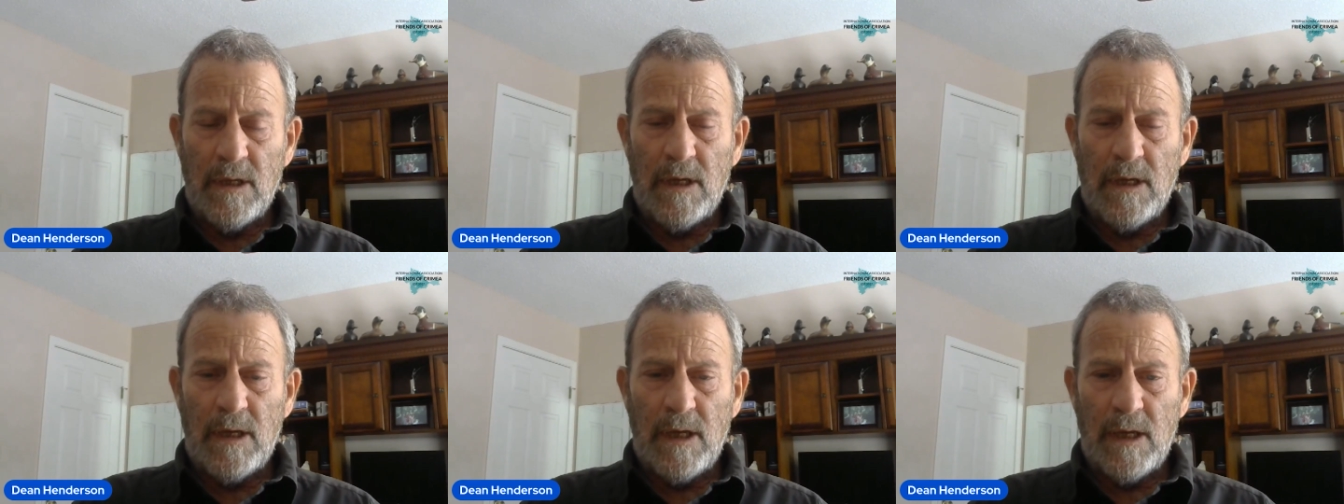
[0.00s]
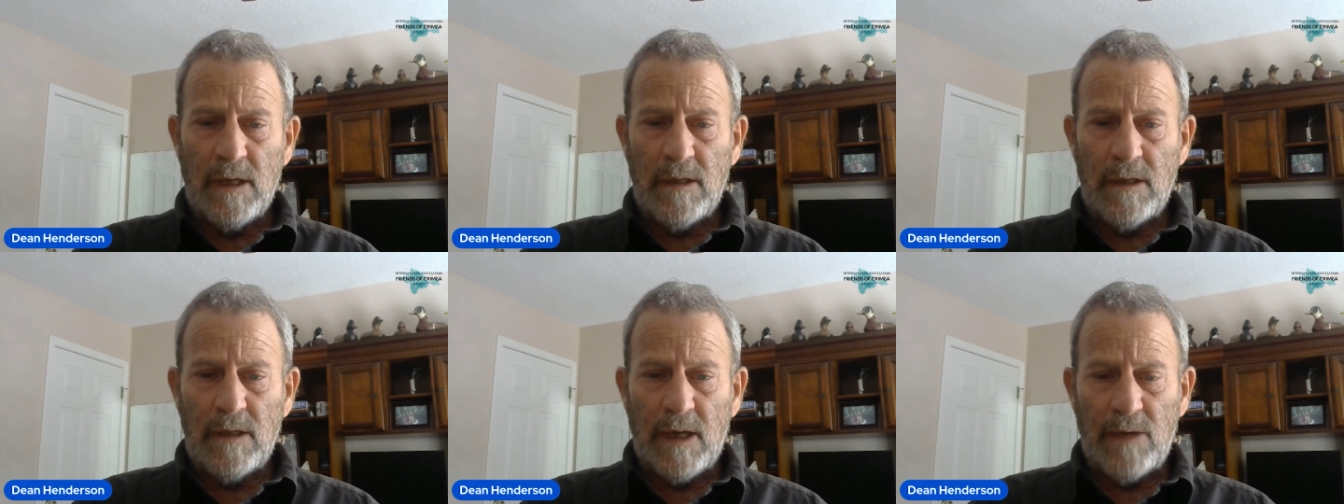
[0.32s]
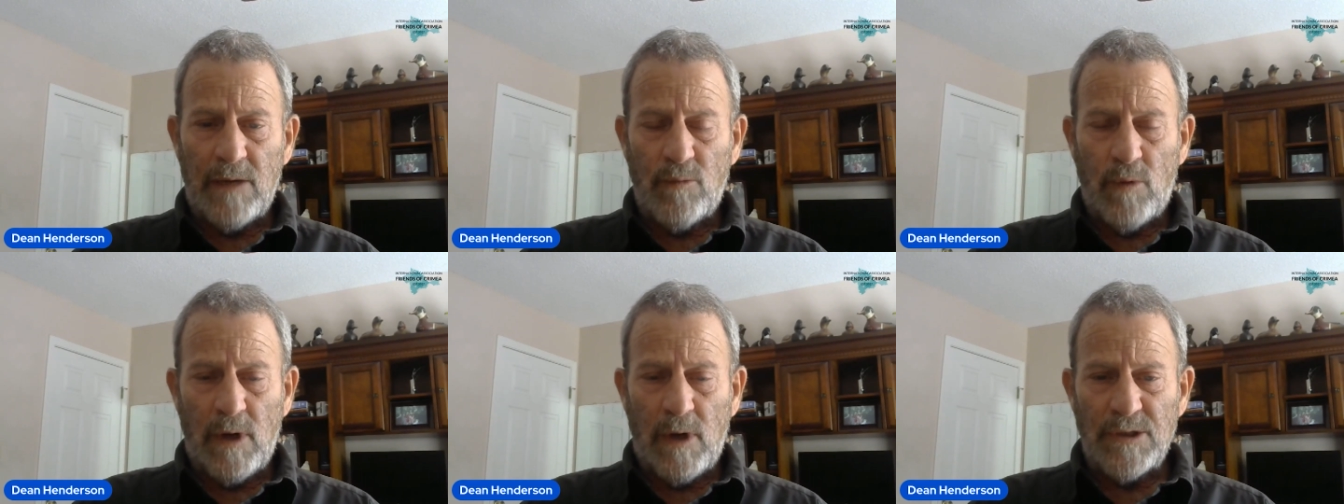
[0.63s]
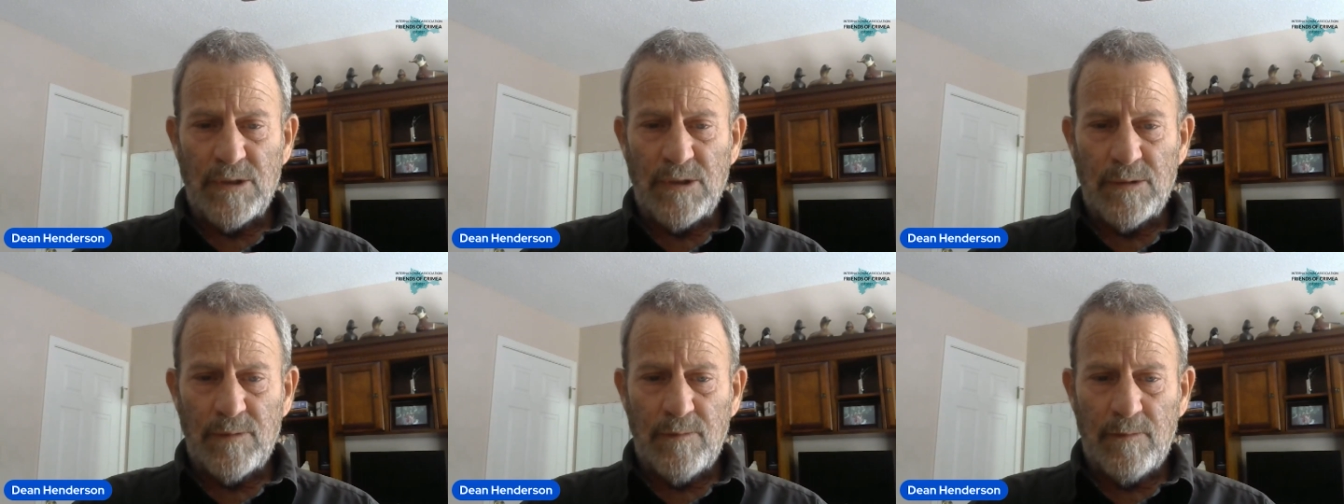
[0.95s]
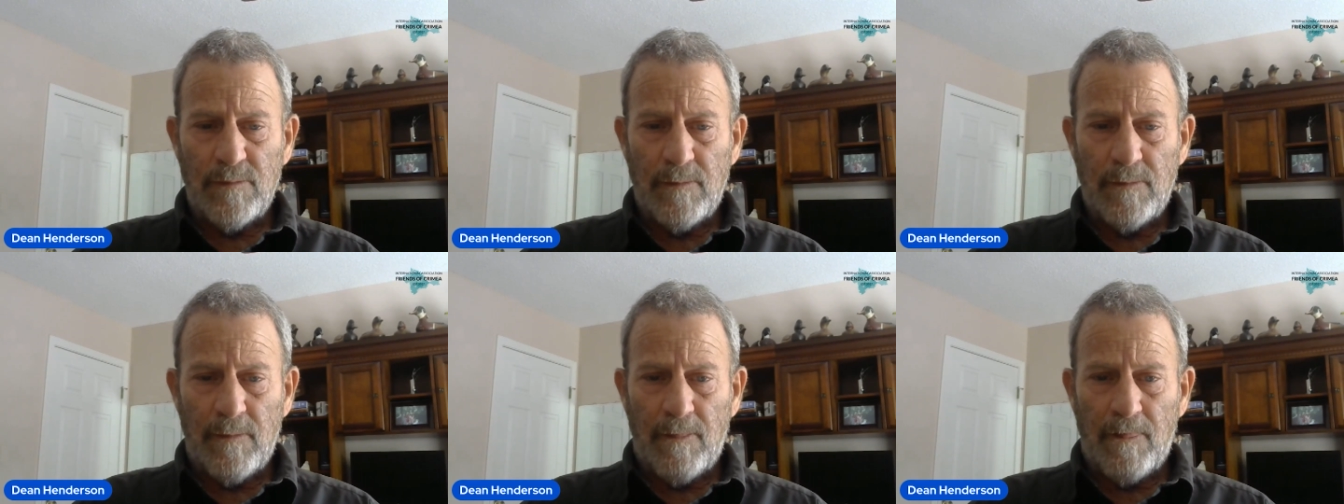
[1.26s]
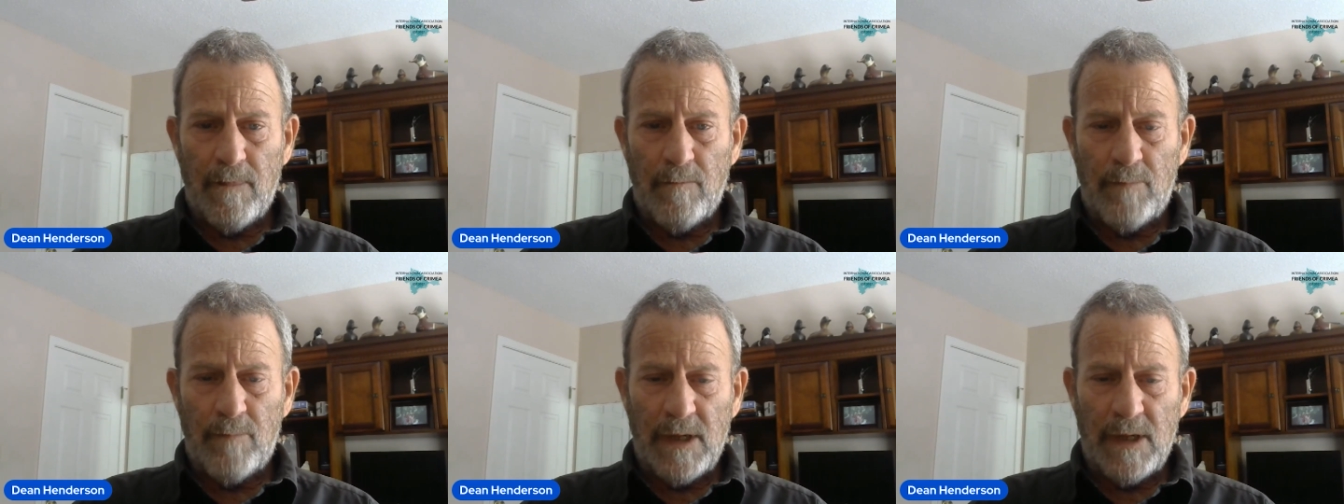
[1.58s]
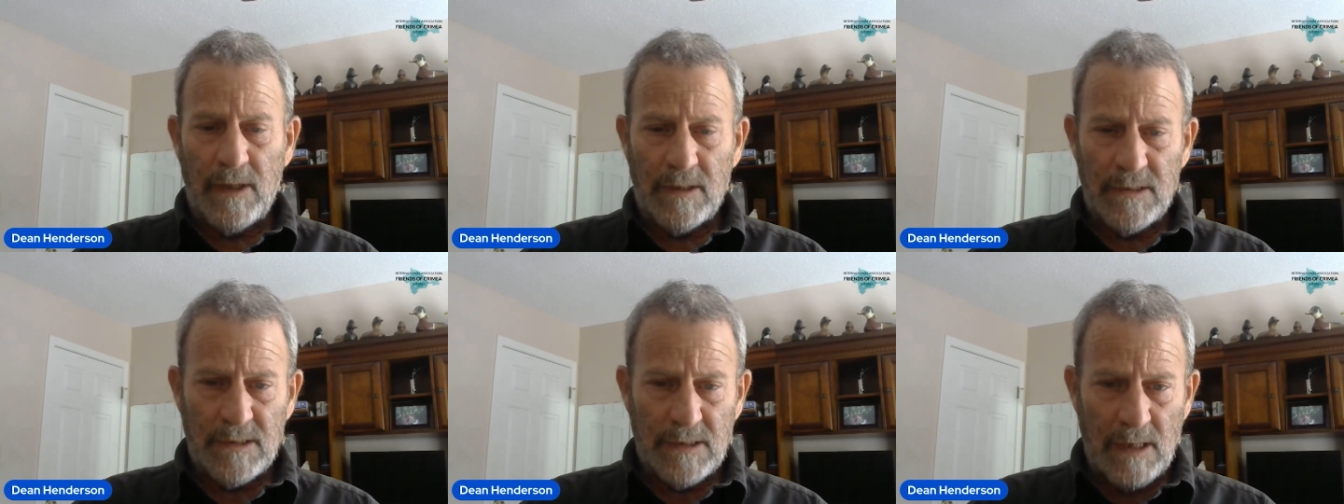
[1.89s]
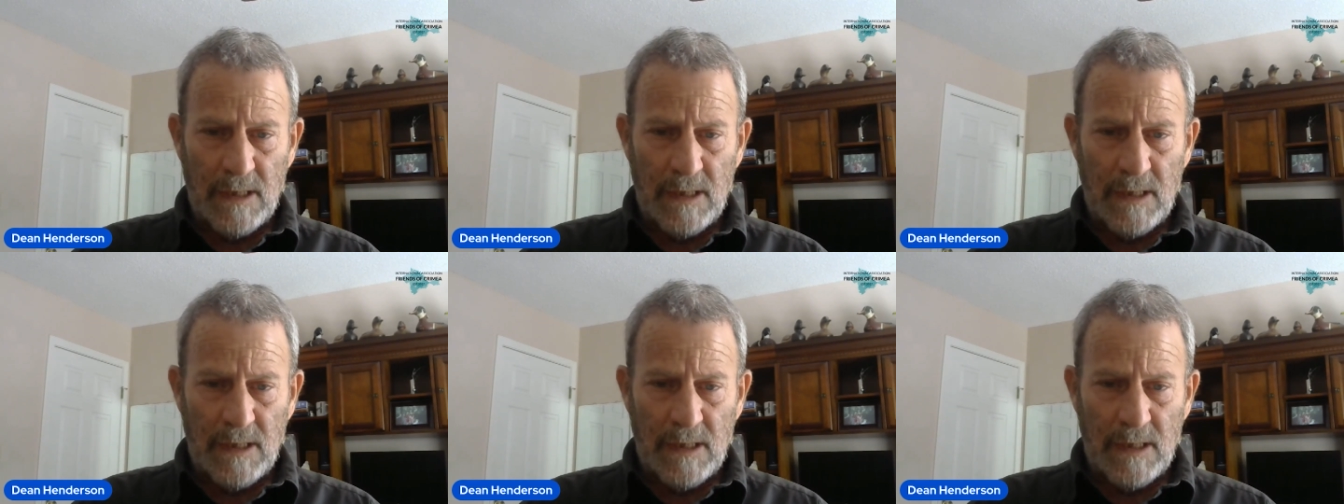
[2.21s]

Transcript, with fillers: And I'd watch bucks